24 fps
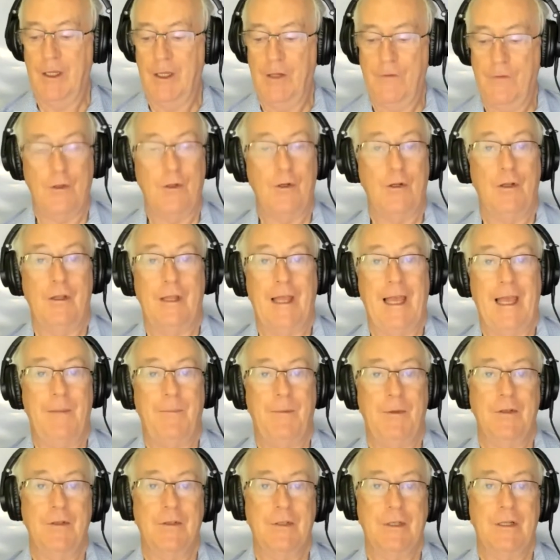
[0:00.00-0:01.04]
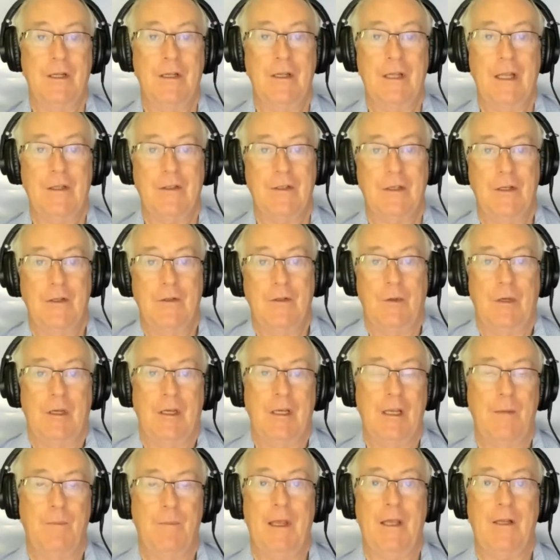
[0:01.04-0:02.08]
If that all happens, then in that sense we can
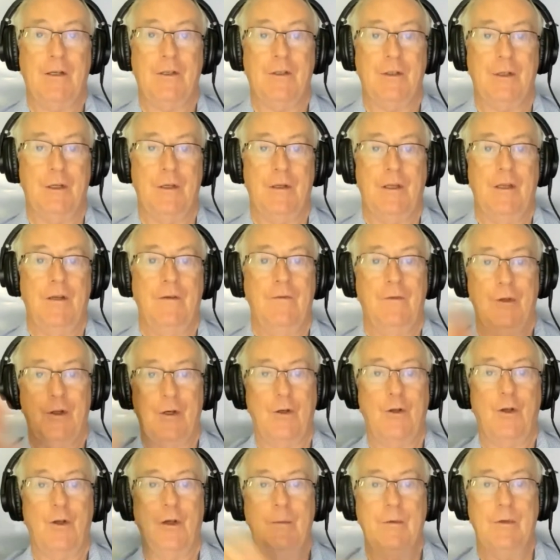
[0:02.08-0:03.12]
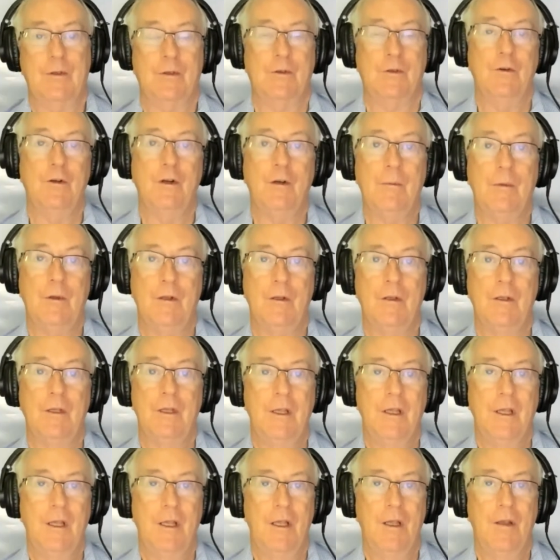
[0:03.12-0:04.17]
get back to inverted commas normal.
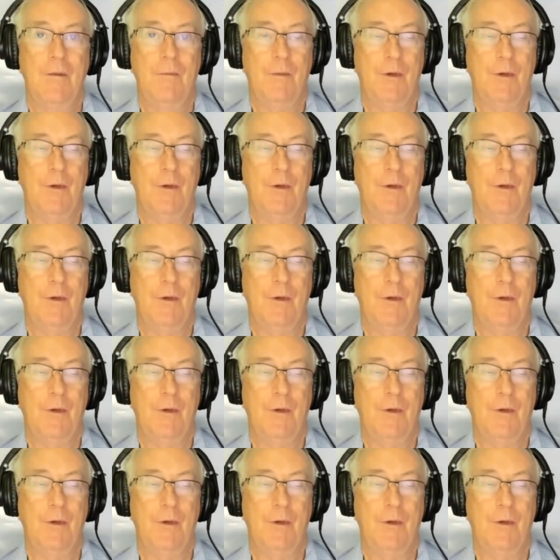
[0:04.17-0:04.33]
Mm-hmm.